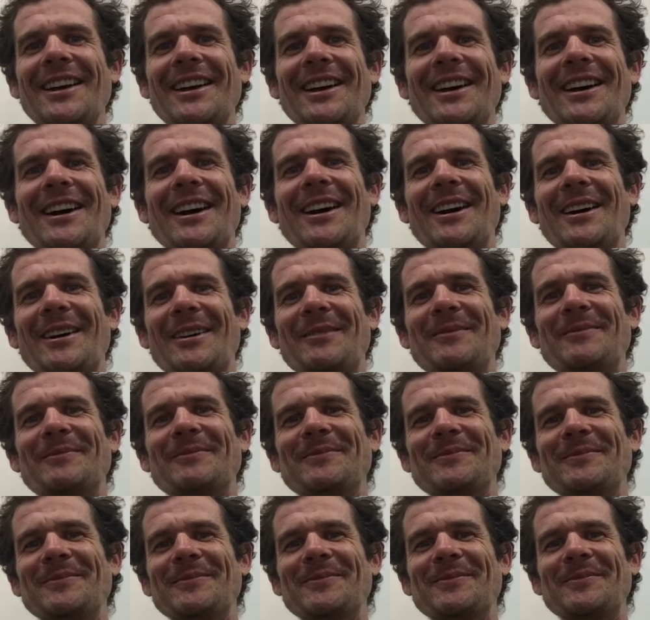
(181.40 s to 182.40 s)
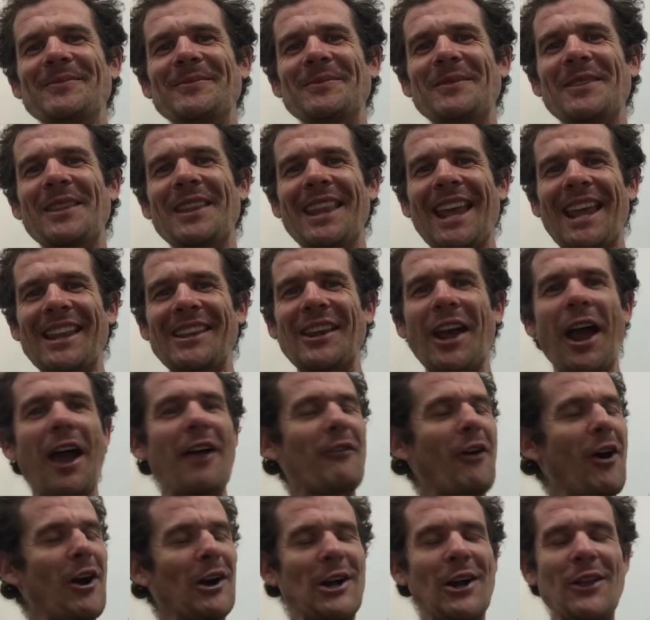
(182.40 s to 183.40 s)
Have
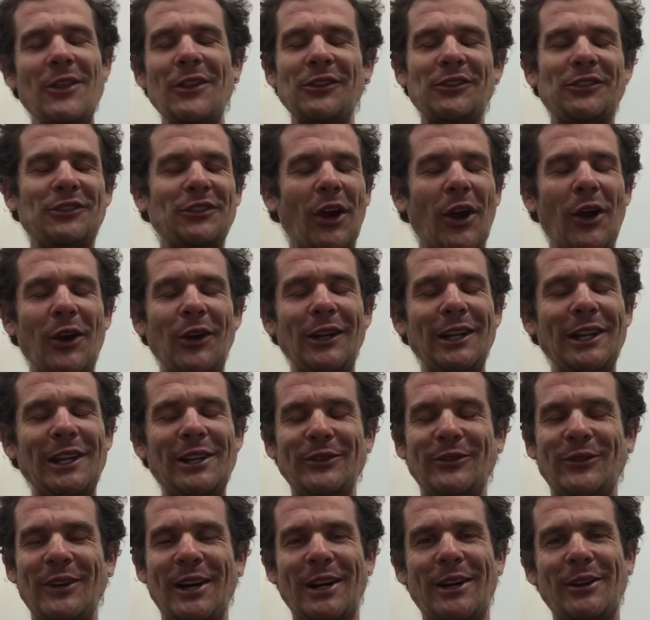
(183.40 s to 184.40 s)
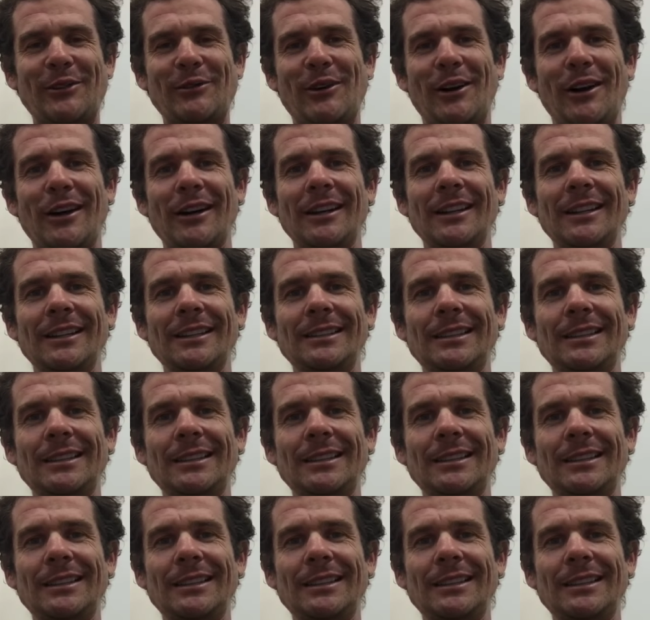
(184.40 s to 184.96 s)
I got this totally fucking wrong?